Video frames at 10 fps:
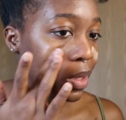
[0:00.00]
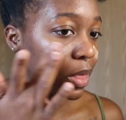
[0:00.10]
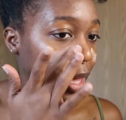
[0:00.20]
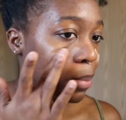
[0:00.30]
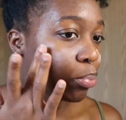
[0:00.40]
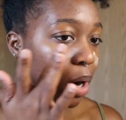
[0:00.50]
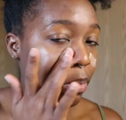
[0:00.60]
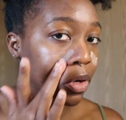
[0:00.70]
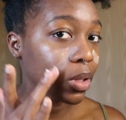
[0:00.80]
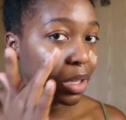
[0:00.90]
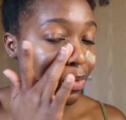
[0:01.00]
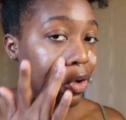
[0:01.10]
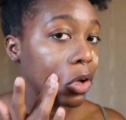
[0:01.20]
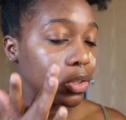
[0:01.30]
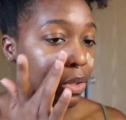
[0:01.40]
that primarily
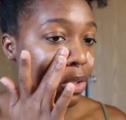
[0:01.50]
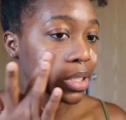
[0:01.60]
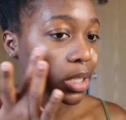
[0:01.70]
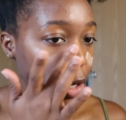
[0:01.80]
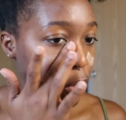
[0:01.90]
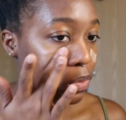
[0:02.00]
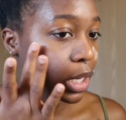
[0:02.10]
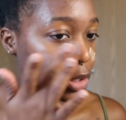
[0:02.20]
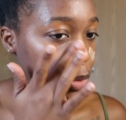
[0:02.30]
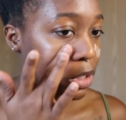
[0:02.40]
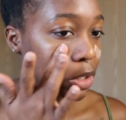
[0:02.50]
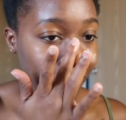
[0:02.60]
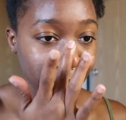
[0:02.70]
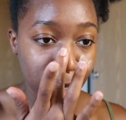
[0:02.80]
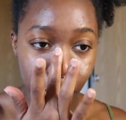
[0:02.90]
falls on yourself not so much the
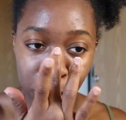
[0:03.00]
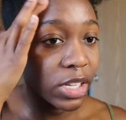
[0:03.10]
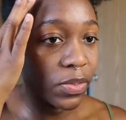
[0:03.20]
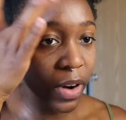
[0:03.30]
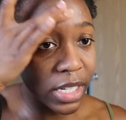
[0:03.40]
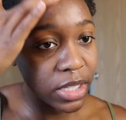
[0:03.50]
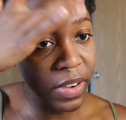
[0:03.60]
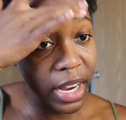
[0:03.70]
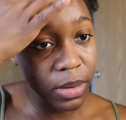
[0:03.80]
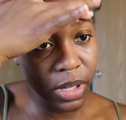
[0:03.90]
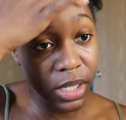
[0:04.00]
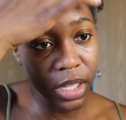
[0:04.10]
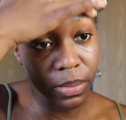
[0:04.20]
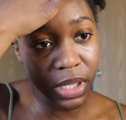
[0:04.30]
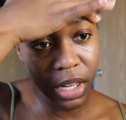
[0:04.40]
vitamins as far as the vitamins
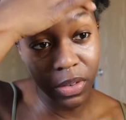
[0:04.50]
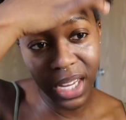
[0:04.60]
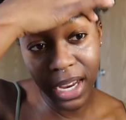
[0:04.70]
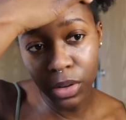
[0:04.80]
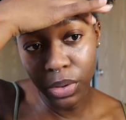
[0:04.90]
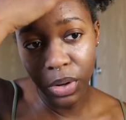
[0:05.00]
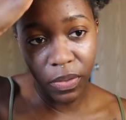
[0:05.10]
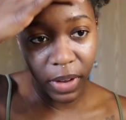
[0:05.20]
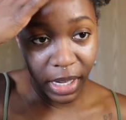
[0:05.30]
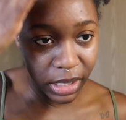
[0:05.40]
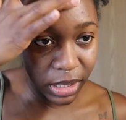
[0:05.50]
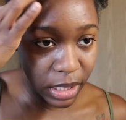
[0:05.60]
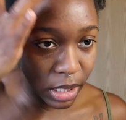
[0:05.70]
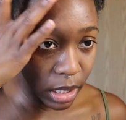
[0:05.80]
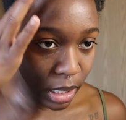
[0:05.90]
themselves i don't know if i
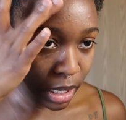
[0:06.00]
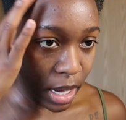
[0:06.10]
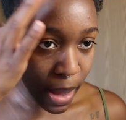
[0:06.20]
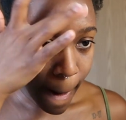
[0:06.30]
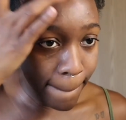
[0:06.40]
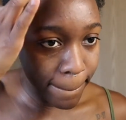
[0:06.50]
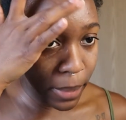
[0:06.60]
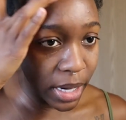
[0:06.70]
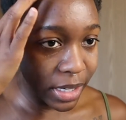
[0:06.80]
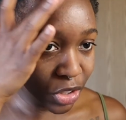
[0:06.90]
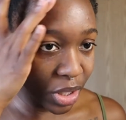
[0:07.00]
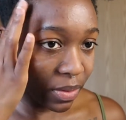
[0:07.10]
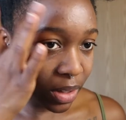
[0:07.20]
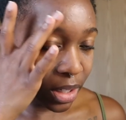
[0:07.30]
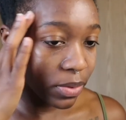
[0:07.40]
see much
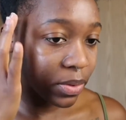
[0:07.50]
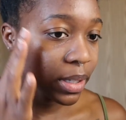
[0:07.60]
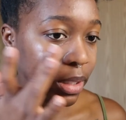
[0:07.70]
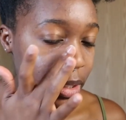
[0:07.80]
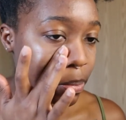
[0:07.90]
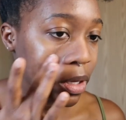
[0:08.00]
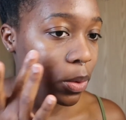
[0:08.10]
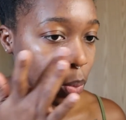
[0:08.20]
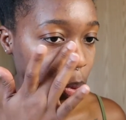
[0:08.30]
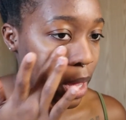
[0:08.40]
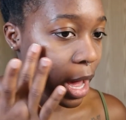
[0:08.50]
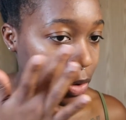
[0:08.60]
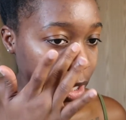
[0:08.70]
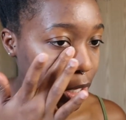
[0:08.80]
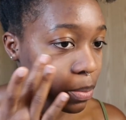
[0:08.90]
of a difference but we, i'll
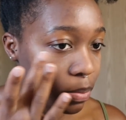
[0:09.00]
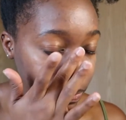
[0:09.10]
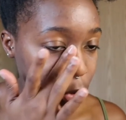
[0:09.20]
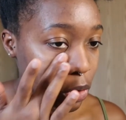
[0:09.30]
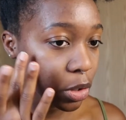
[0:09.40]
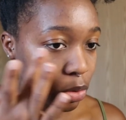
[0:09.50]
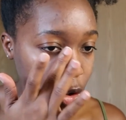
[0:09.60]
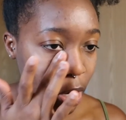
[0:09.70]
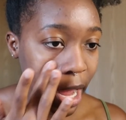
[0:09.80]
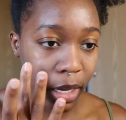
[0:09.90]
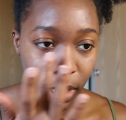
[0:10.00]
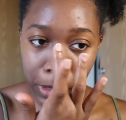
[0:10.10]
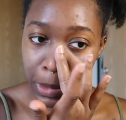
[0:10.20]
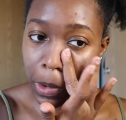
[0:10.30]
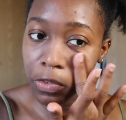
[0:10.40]
keep you know track
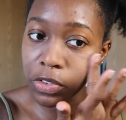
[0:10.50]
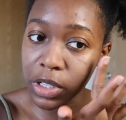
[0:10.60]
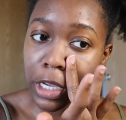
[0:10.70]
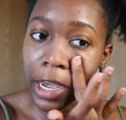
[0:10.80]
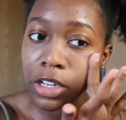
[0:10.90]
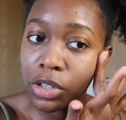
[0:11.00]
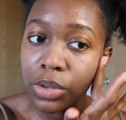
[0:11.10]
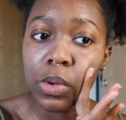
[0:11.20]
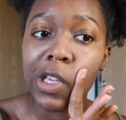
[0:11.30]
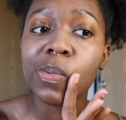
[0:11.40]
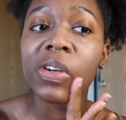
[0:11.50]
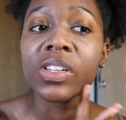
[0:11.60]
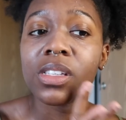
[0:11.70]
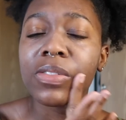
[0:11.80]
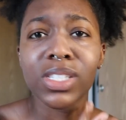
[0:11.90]
and hopefully i do experience
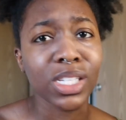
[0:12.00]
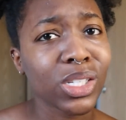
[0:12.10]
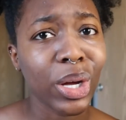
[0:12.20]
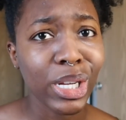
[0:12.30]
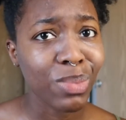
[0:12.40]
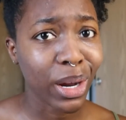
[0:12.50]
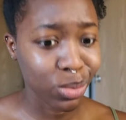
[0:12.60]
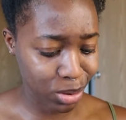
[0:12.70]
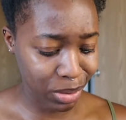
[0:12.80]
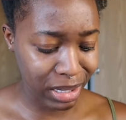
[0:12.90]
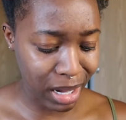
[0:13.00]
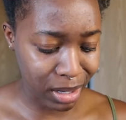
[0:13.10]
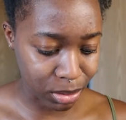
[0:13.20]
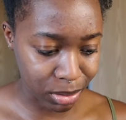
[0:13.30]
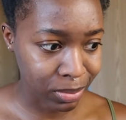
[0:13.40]
a difference because y'all this bottle was
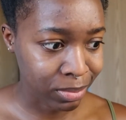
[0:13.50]
$20